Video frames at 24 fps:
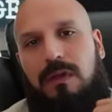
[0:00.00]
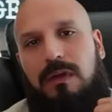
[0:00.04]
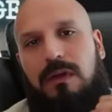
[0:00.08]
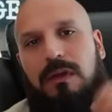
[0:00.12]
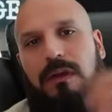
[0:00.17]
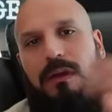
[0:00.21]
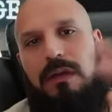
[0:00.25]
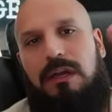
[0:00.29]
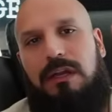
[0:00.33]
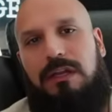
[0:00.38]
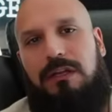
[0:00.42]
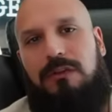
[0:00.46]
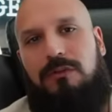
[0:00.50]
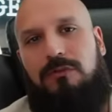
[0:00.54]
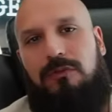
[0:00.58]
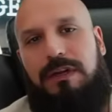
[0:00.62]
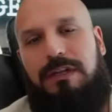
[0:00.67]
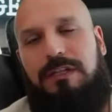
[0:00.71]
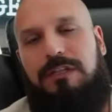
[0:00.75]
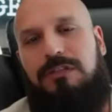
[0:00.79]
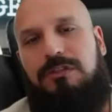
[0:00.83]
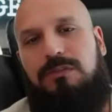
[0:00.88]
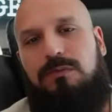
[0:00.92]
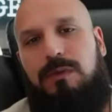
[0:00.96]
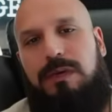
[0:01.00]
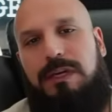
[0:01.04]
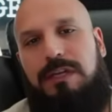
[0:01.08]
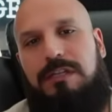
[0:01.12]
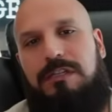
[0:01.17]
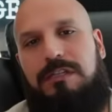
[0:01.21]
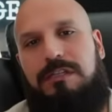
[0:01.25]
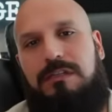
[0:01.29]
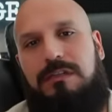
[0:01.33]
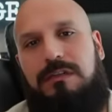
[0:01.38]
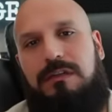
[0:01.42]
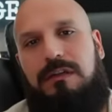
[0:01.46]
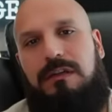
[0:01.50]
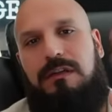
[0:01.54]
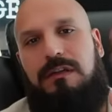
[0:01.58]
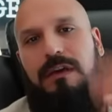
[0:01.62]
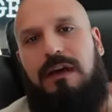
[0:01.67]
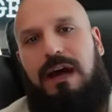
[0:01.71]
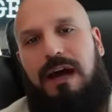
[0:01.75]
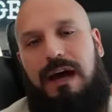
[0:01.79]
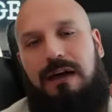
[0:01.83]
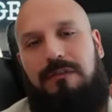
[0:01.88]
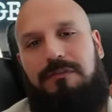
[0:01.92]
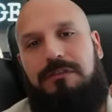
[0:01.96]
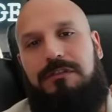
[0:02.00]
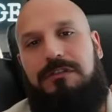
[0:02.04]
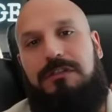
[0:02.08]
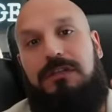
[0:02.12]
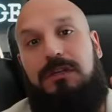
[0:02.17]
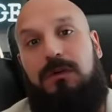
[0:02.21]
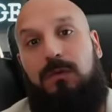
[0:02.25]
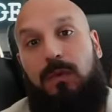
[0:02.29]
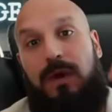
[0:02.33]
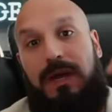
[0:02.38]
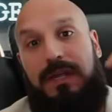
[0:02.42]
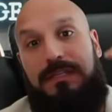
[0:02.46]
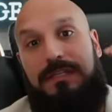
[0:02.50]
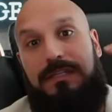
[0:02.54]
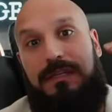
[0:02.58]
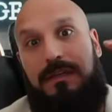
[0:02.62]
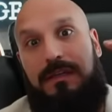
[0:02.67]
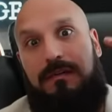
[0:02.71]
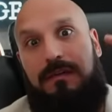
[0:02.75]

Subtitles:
And Credit Suisse obviously went